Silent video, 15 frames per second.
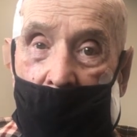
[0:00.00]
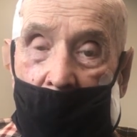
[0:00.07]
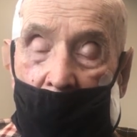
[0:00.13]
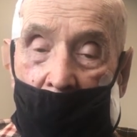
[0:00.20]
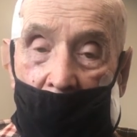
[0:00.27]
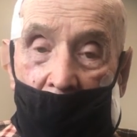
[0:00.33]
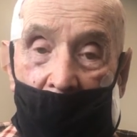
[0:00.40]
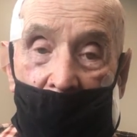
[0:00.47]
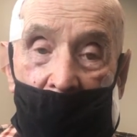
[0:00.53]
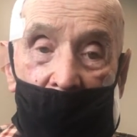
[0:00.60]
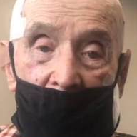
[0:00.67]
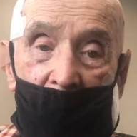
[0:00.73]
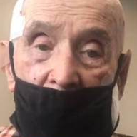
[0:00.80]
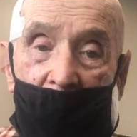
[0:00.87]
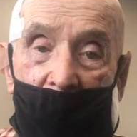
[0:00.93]
Oh, I don't
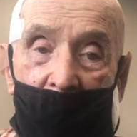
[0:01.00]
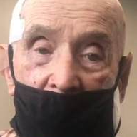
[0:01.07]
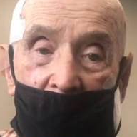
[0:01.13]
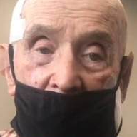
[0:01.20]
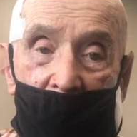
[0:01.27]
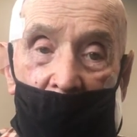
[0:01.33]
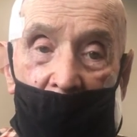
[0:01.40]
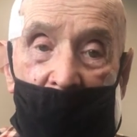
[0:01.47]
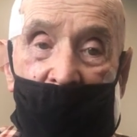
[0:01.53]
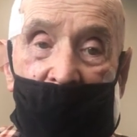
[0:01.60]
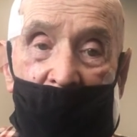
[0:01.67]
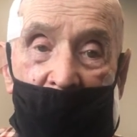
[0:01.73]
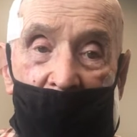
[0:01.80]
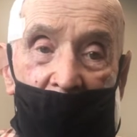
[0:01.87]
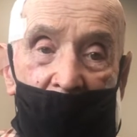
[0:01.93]
know. One
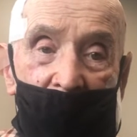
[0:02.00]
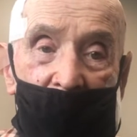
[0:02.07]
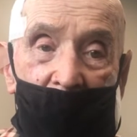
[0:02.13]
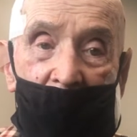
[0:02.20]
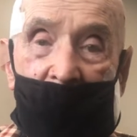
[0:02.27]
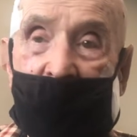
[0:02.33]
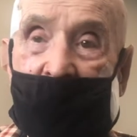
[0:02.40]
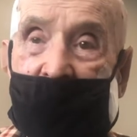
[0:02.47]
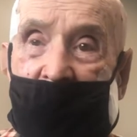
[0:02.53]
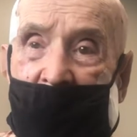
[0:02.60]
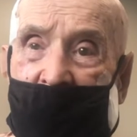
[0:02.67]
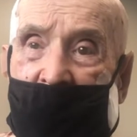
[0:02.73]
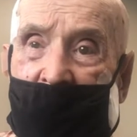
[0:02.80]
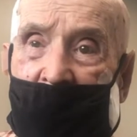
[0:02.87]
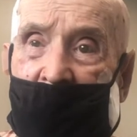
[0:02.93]
thing I know, I was
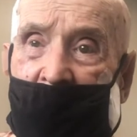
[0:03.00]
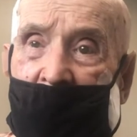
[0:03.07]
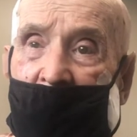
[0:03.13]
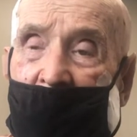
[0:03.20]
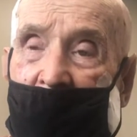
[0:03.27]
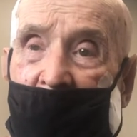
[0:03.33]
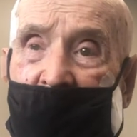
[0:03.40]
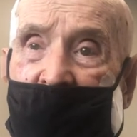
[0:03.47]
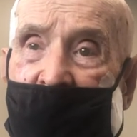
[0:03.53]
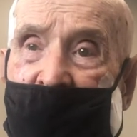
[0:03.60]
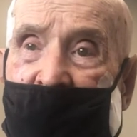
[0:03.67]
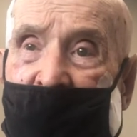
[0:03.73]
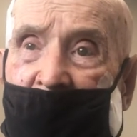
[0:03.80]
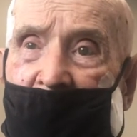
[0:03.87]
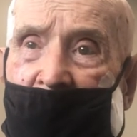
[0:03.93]
never
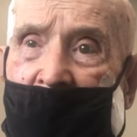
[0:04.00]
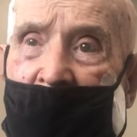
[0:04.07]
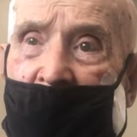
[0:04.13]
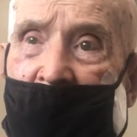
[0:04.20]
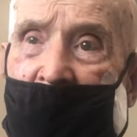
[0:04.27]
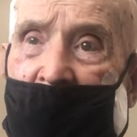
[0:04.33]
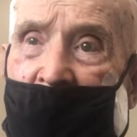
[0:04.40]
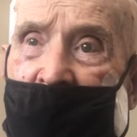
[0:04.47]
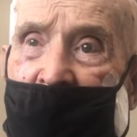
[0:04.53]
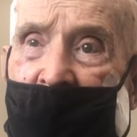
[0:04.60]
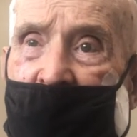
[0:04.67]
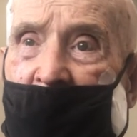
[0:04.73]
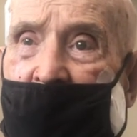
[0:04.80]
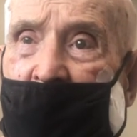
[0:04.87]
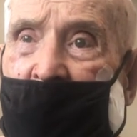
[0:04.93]
scared. I don't ever
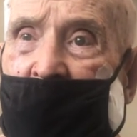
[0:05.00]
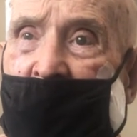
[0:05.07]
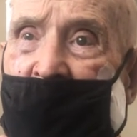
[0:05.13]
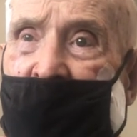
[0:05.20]
remember being